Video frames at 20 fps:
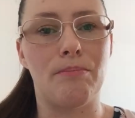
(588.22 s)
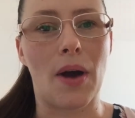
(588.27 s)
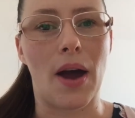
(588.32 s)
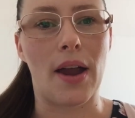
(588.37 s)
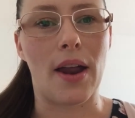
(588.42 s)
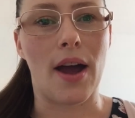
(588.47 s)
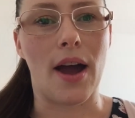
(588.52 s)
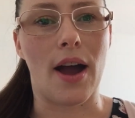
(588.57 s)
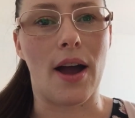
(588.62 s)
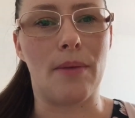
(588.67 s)
But
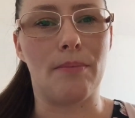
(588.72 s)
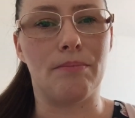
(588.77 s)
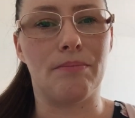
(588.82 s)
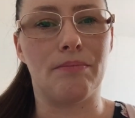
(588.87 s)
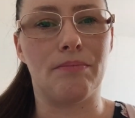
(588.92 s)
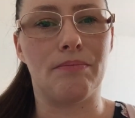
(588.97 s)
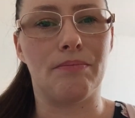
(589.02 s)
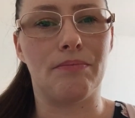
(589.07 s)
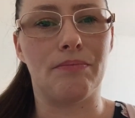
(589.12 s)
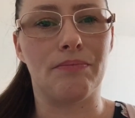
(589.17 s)
I
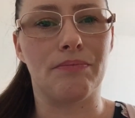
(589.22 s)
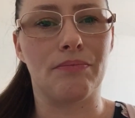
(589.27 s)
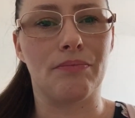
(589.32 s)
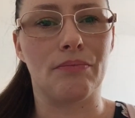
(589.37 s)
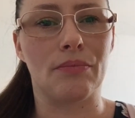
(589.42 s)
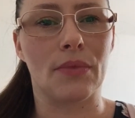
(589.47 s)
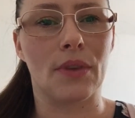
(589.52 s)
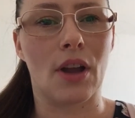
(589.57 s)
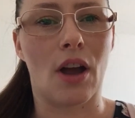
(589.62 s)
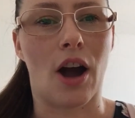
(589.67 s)

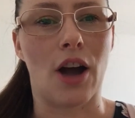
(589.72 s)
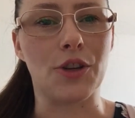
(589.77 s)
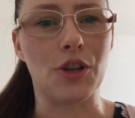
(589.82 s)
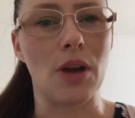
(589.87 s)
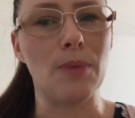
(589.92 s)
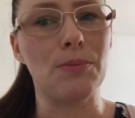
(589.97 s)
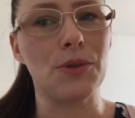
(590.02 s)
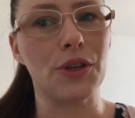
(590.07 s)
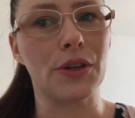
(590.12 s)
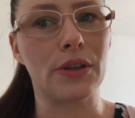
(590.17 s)

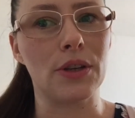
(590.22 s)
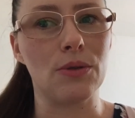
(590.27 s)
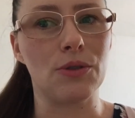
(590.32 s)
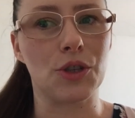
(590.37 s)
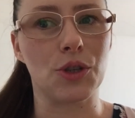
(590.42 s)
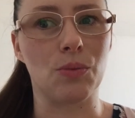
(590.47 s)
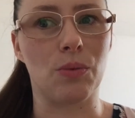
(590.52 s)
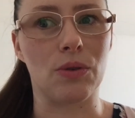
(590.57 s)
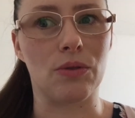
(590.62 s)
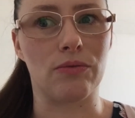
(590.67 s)
don't particularly
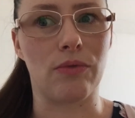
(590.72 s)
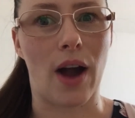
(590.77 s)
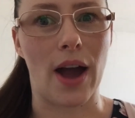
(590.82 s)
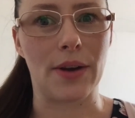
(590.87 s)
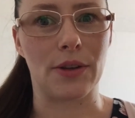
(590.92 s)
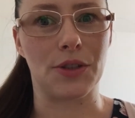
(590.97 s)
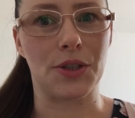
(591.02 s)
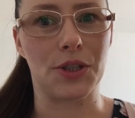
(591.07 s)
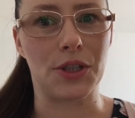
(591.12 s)
just want to write